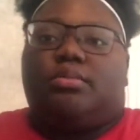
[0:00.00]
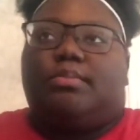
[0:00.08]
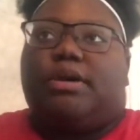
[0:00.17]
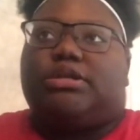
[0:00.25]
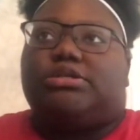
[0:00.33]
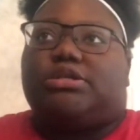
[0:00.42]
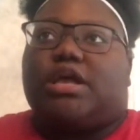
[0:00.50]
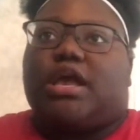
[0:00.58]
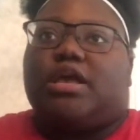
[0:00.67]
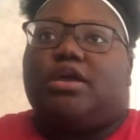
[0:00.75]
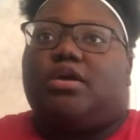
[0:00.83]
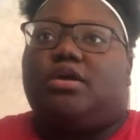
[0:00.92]
my
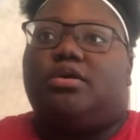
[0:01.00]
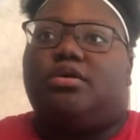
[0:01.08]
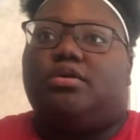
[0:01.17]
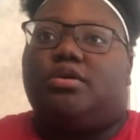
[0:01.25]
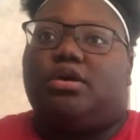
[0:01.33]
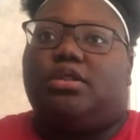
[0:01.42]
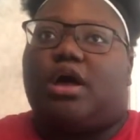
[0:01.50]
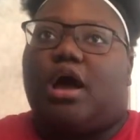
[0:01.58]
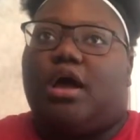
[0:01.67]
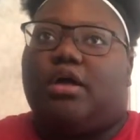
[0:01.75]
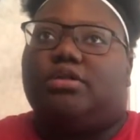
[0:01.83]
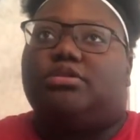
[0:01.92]
state a
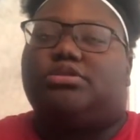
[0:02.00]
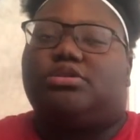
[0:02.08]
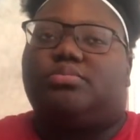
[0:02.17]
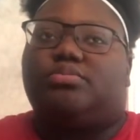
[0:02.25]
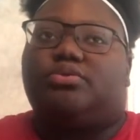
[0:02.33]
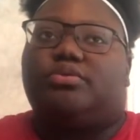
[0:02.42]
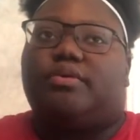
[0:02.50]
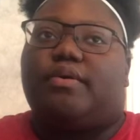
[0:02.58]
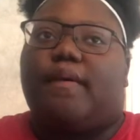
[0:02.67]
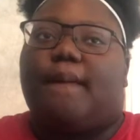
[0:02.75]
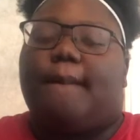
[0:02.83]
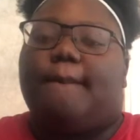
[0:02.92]
lot this summer,
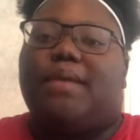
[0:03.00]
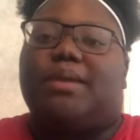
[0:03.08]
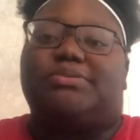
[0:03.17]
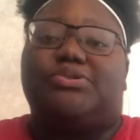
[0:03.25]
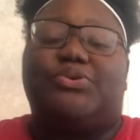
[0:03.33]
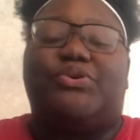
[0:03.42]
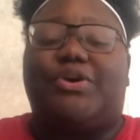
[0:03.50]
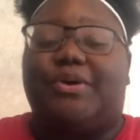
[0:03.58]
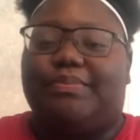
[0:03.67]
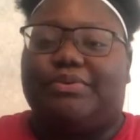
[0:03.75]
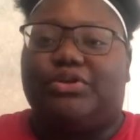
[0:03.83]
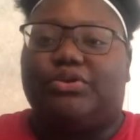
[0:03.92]
but I'm still going to
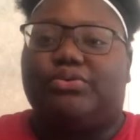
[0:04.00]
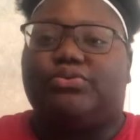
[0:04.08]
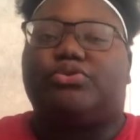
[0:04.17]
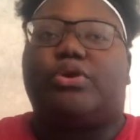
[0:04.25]
upload.